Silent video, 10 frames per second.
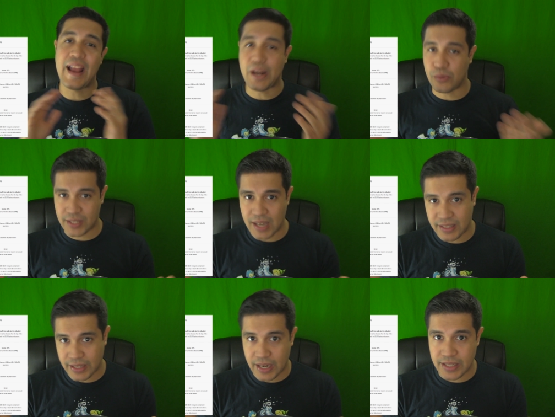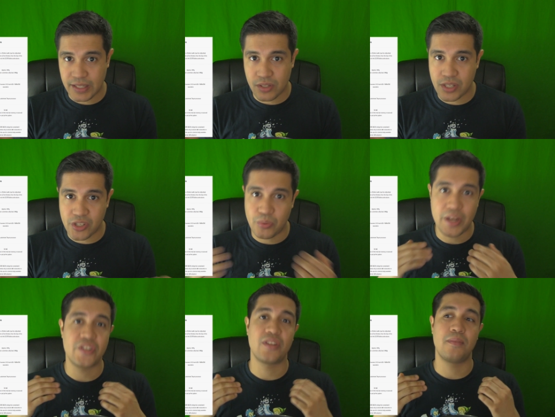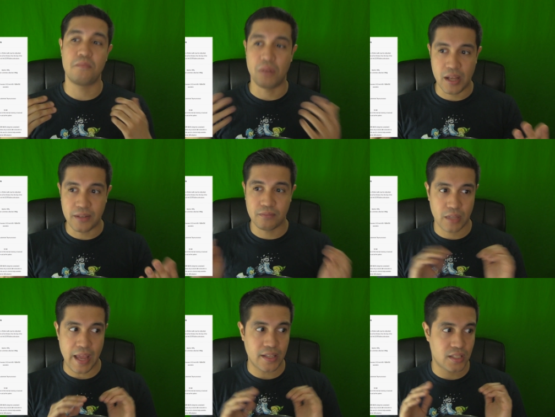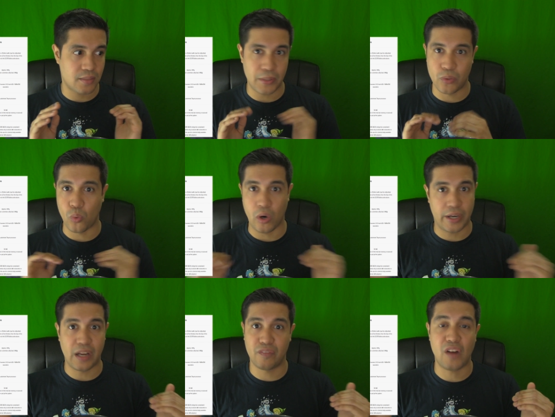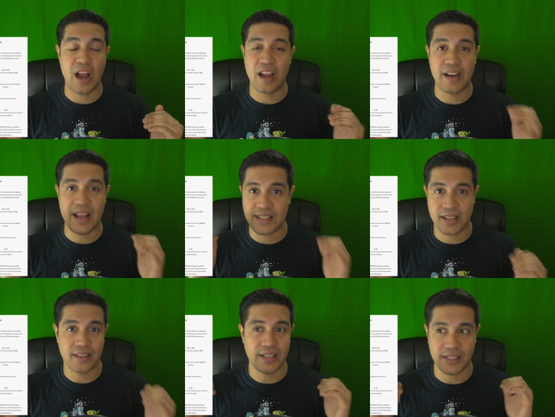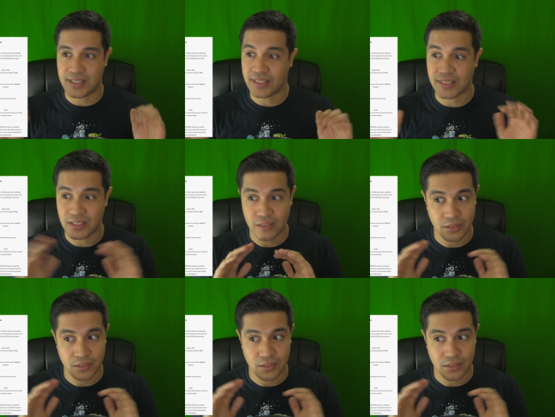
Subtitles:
I know it's not the ideal situation, but it's been working fine at 1080/60,